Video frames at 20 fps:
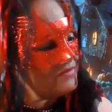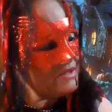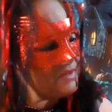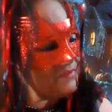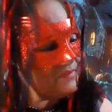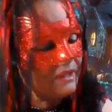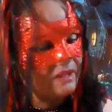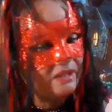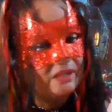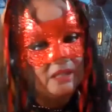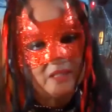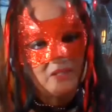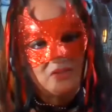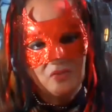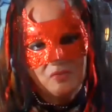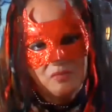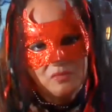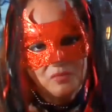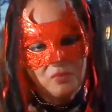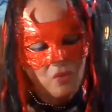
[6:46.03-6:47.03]
seemingly
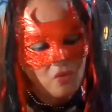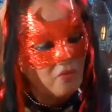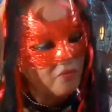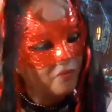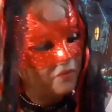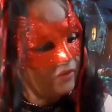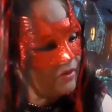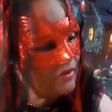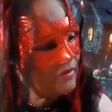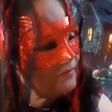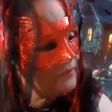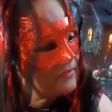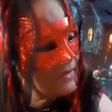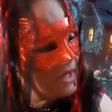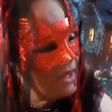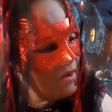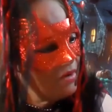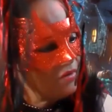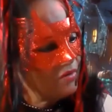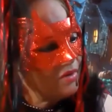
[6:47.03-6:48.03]
turned over
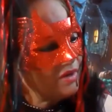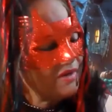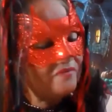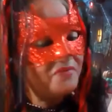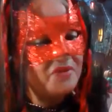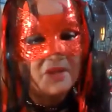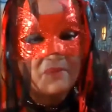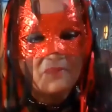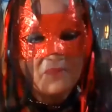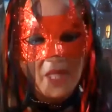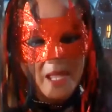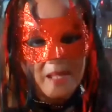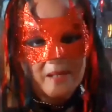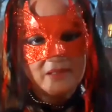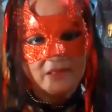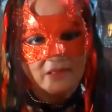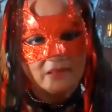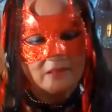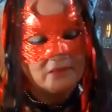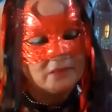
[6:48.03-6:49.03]
or even
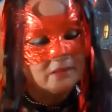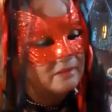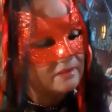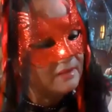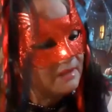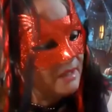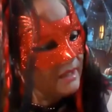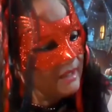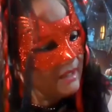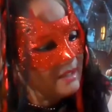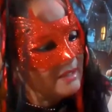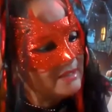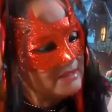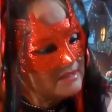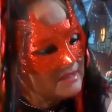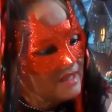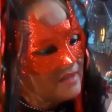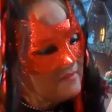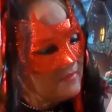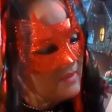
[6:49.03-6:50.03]
abandoned. In
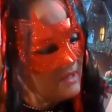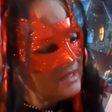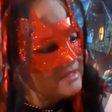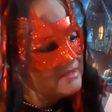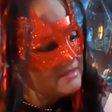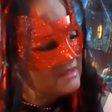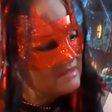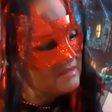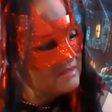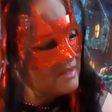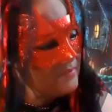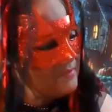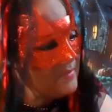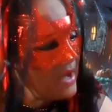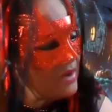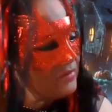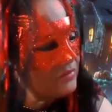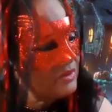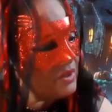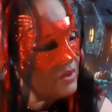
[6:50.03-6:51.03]
some places, the
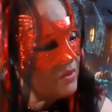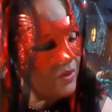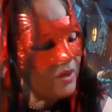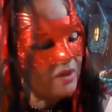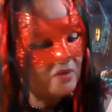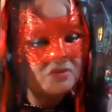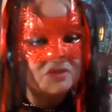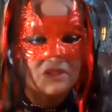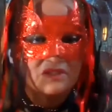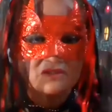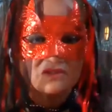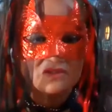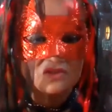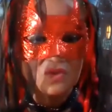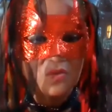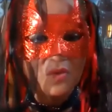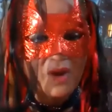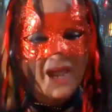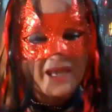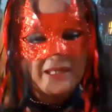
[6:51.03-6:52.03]
mounded graves looked
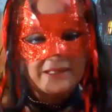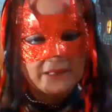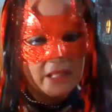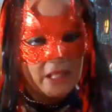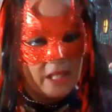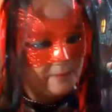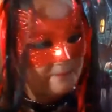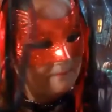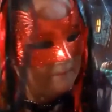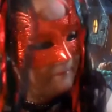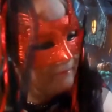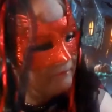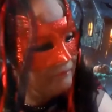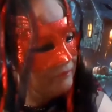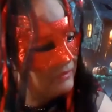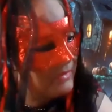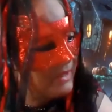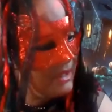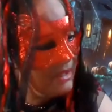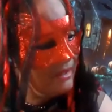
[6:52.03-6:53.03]
cracked up,
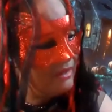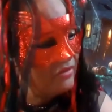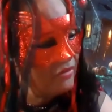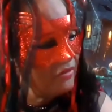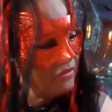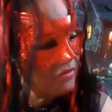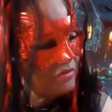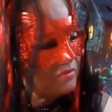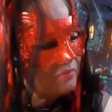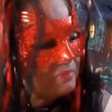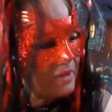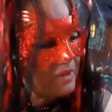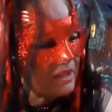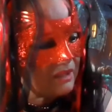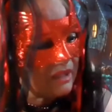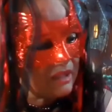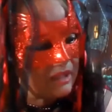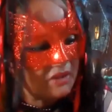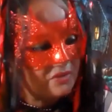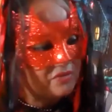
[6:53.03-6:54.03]
the earth
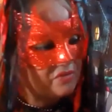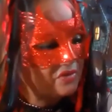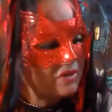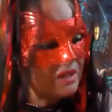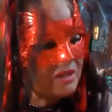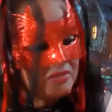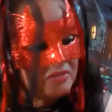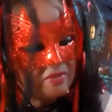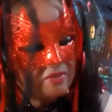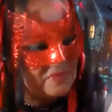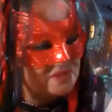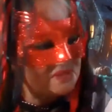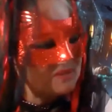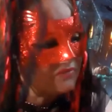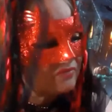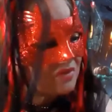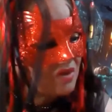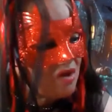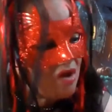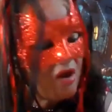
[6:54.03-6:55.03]
buckling underneath them as if
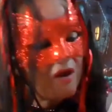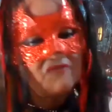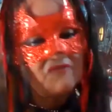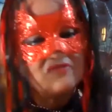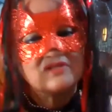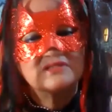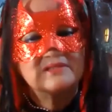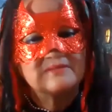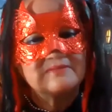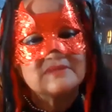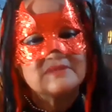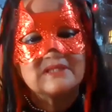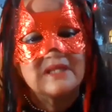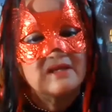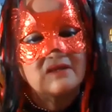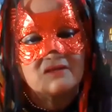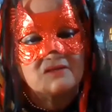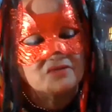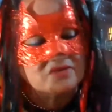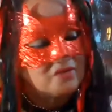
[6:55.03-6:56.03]
the coffins
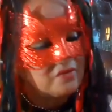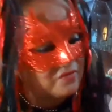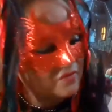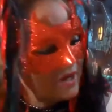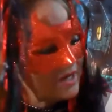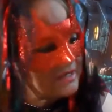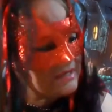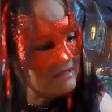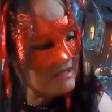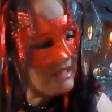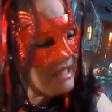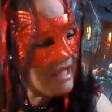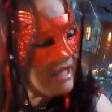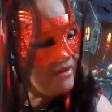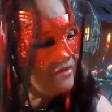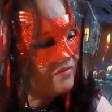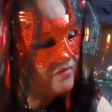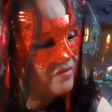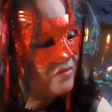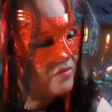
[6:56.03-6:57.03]
themselves are rising out
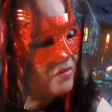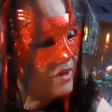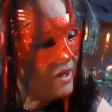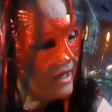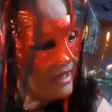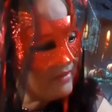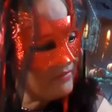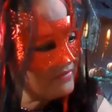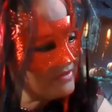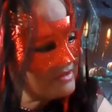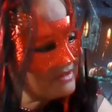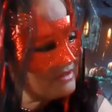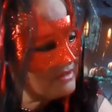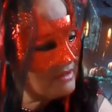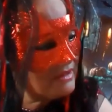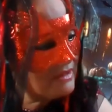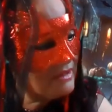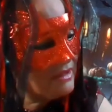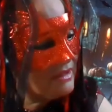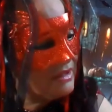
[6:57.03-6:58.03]
of their graves.
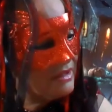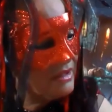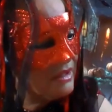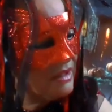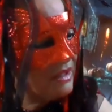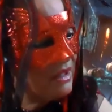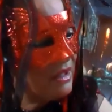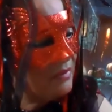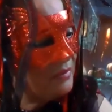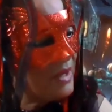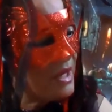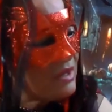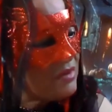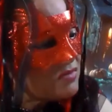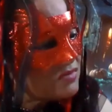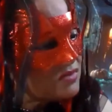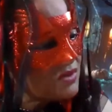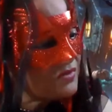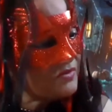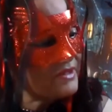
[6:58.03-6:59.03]
Michael
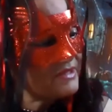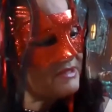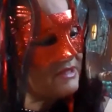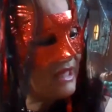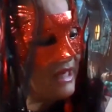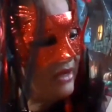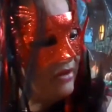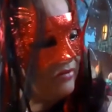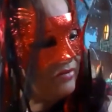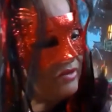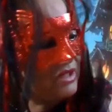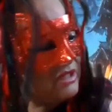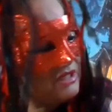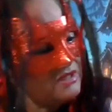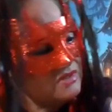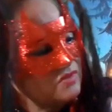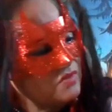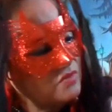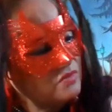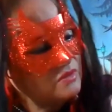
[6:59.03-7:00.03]
told us later that he
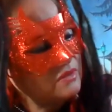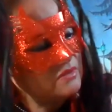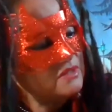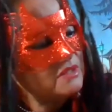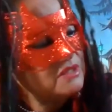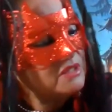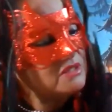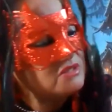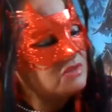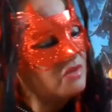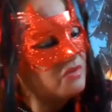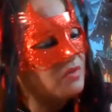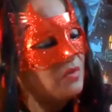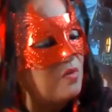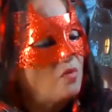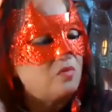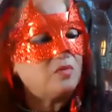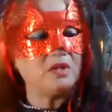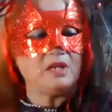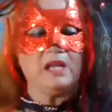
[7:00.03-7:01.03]
saw an
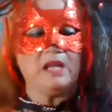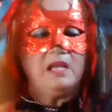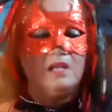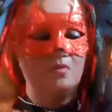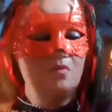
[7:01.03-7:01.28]
old lady